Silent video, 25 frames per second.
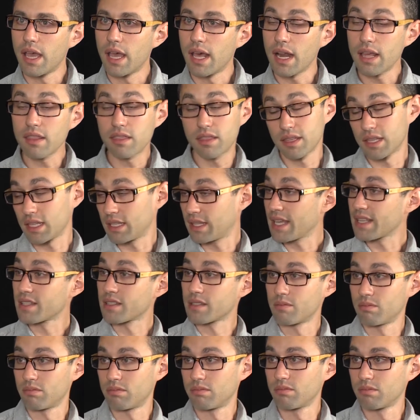And I think that
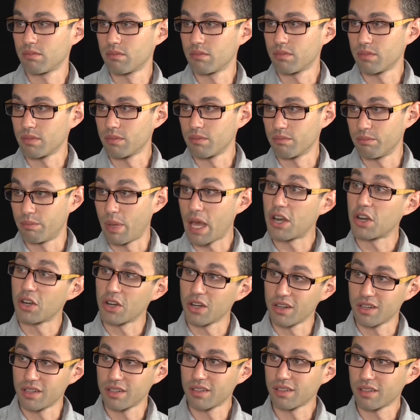that's
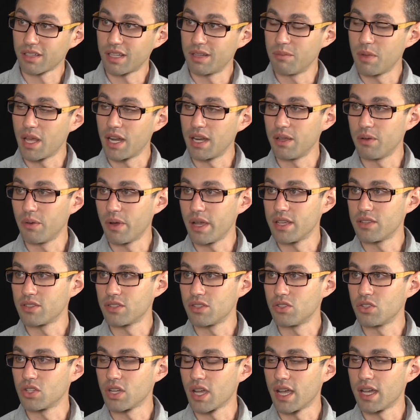better in many
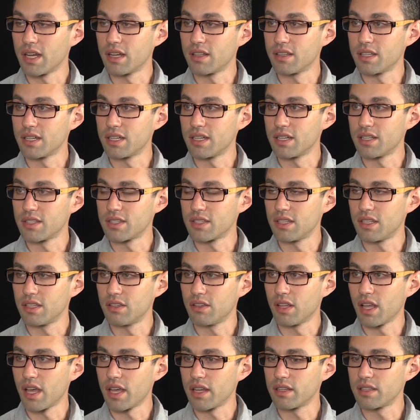ways in China than it is in
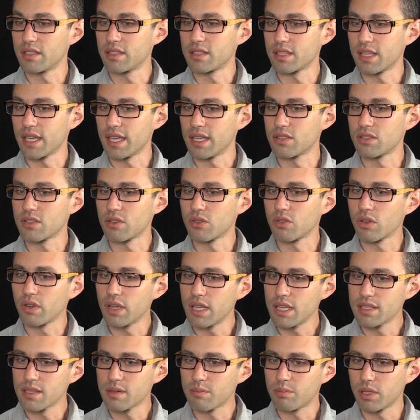the United States. So there
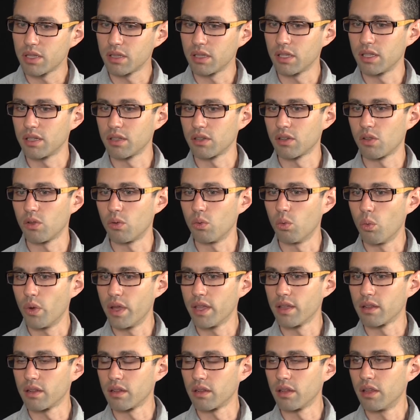is a political
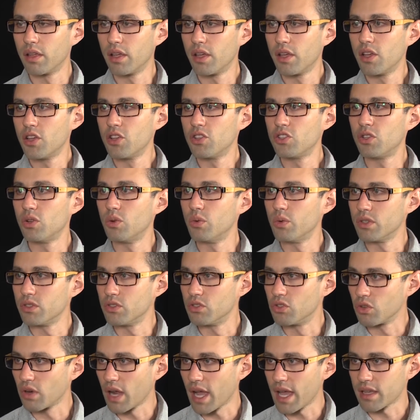will to
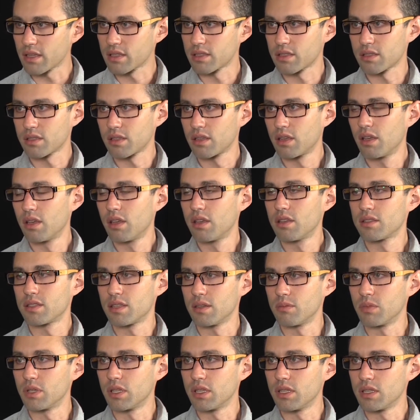address
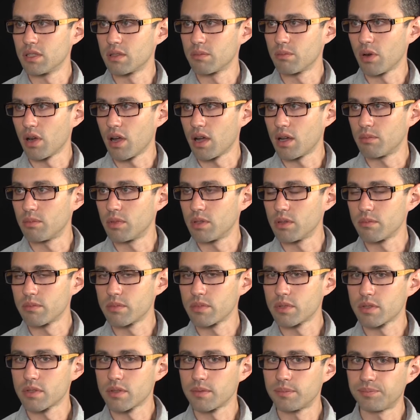some of these
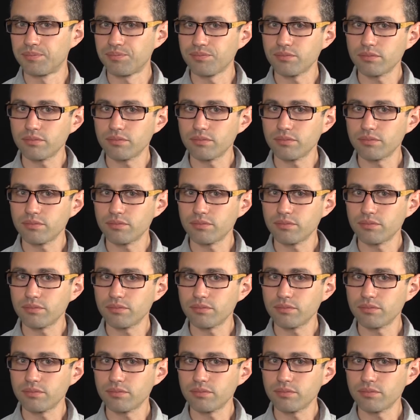problems.